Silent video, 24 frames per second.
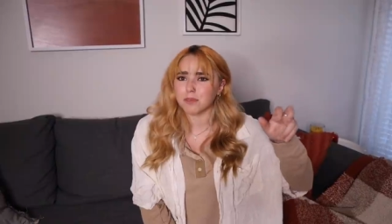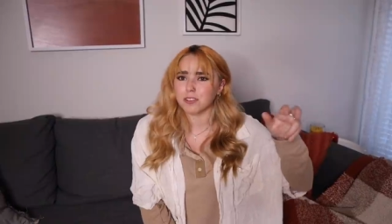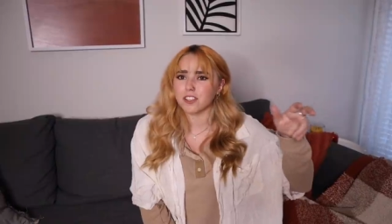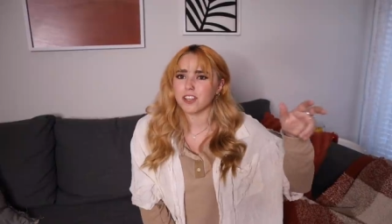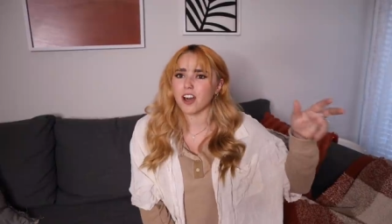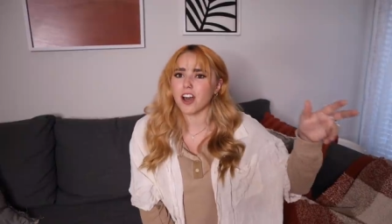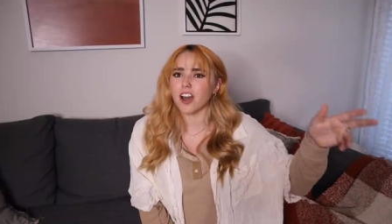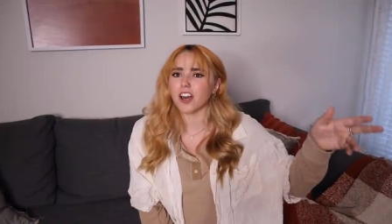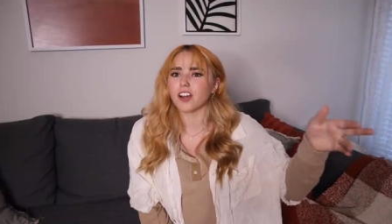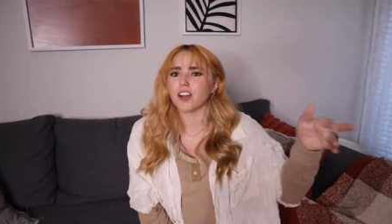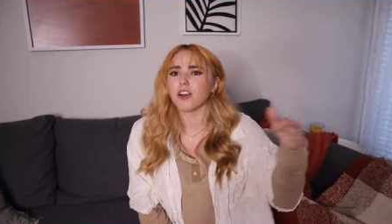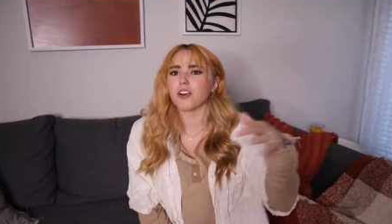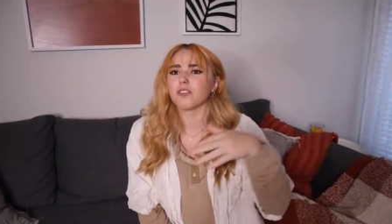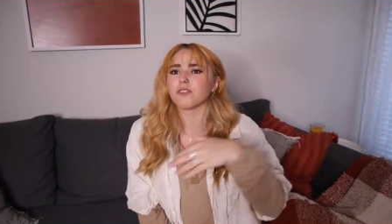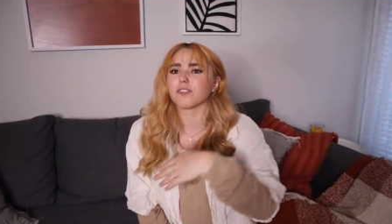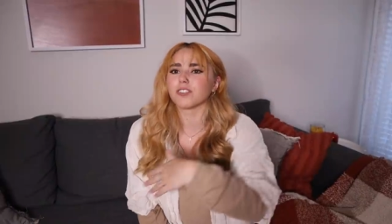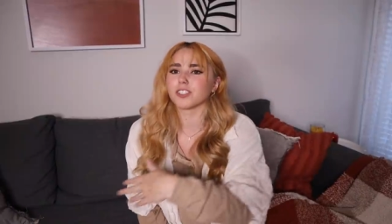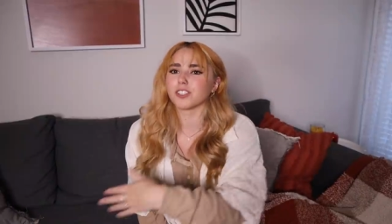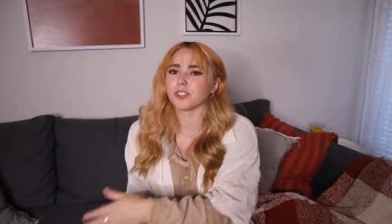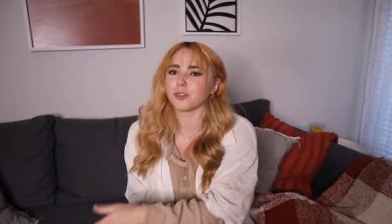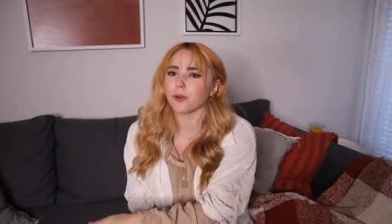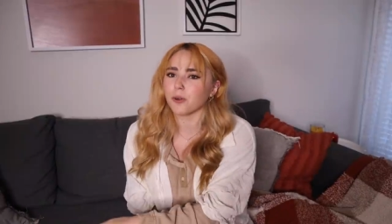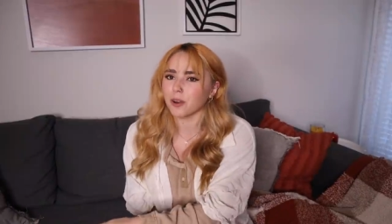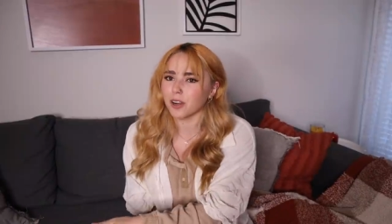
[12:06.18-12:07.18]
with God over
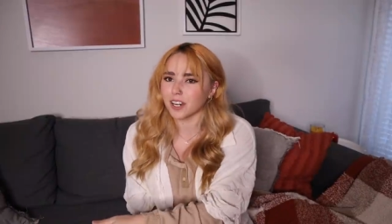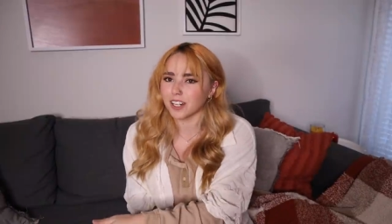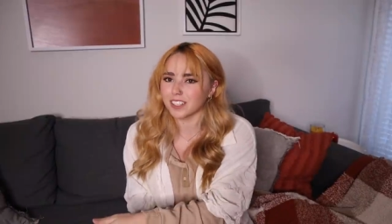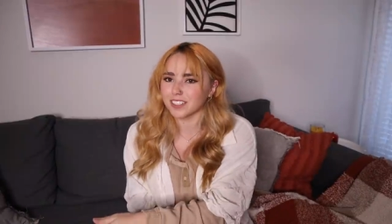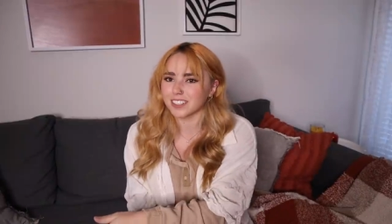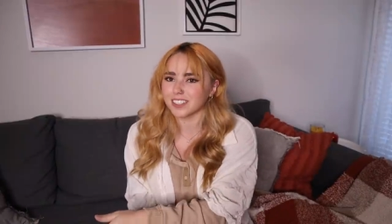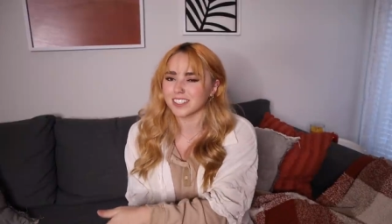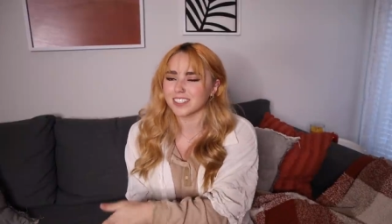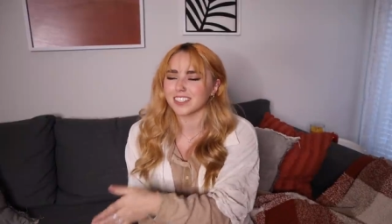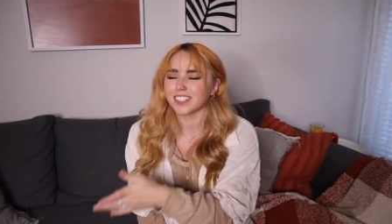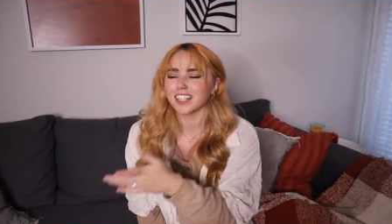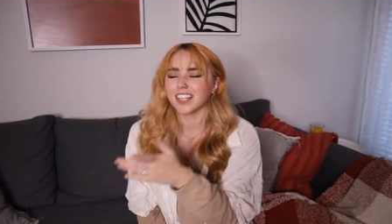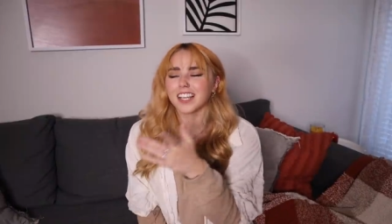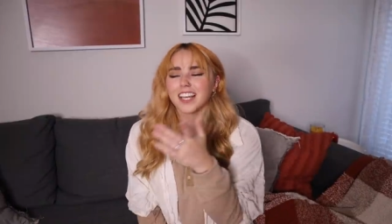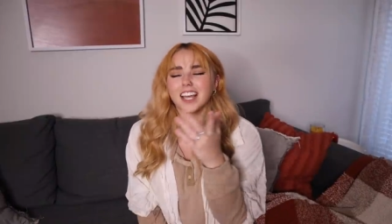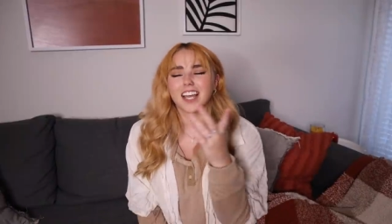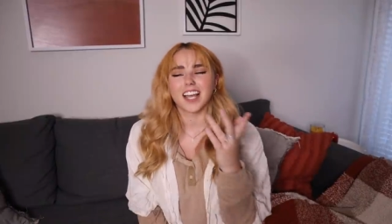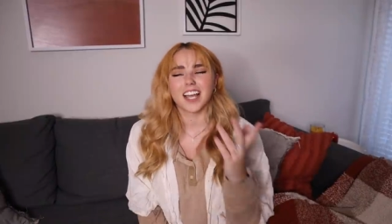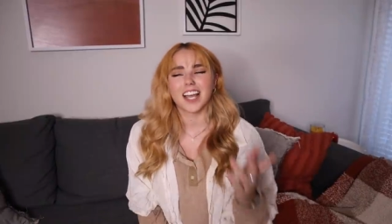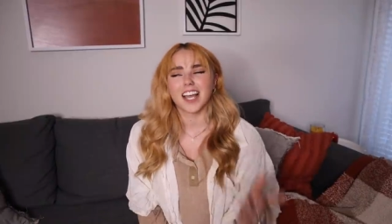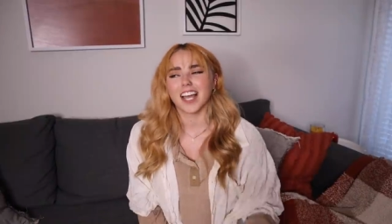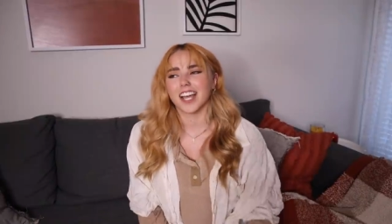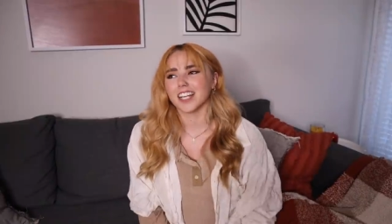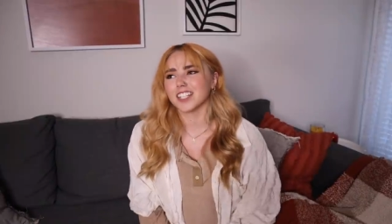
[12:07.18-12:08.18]
yours.
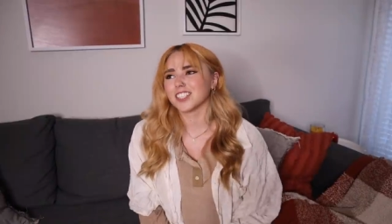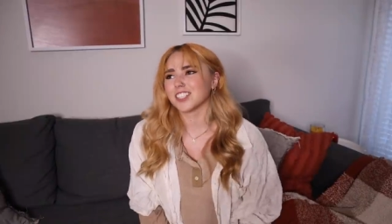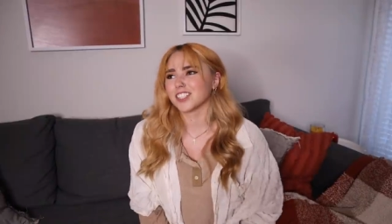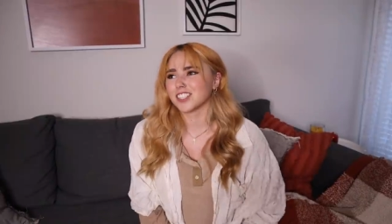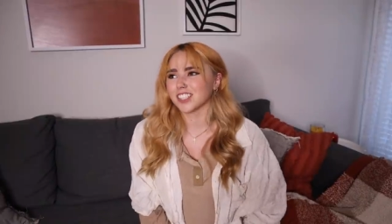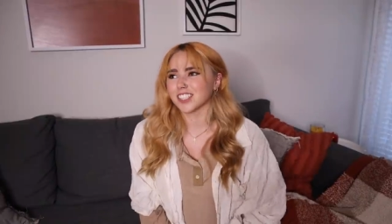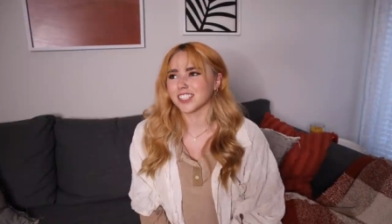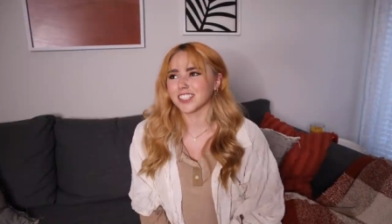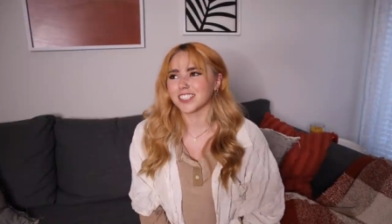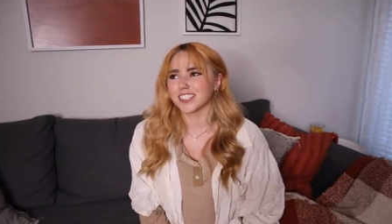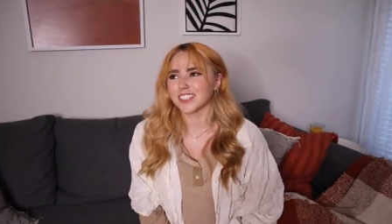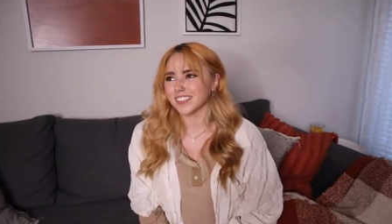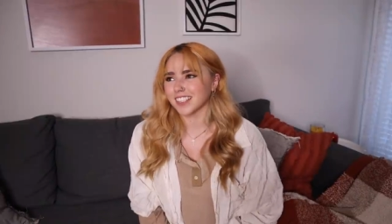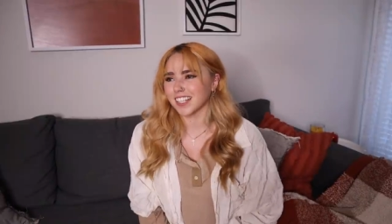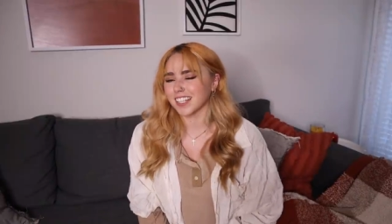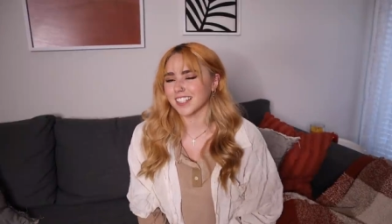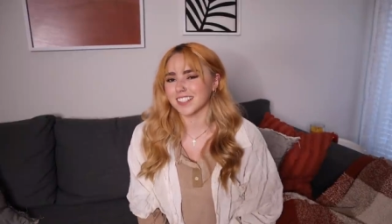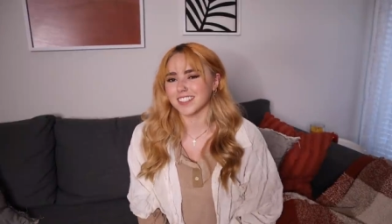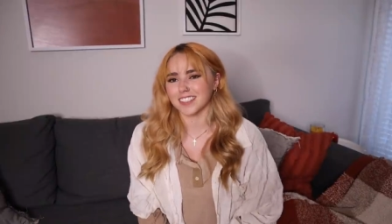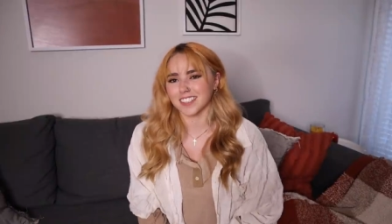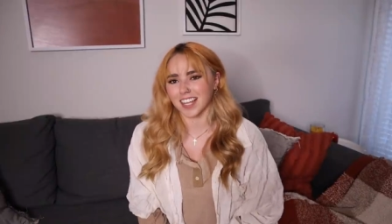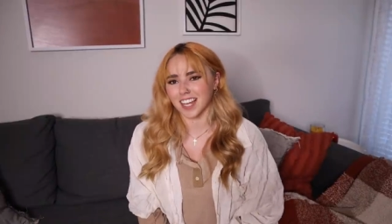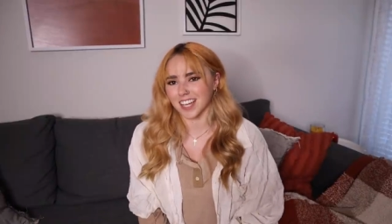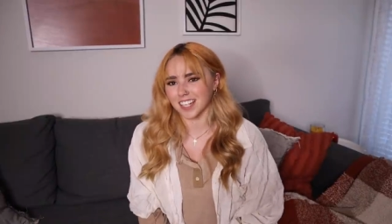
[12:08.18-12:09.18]
It's just,
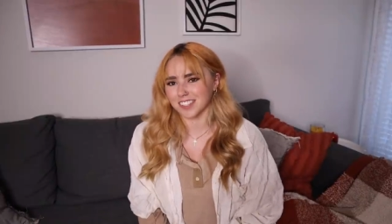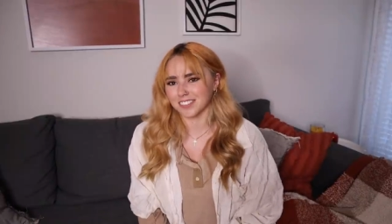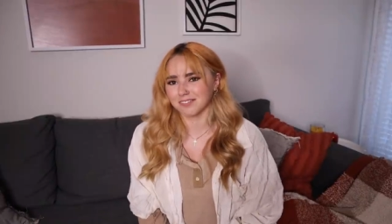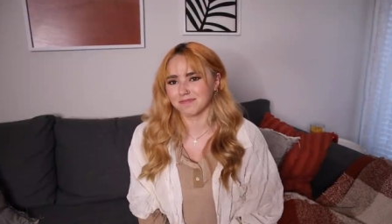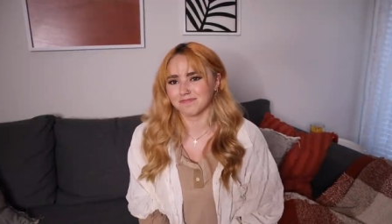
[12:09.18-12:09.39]
it's sad.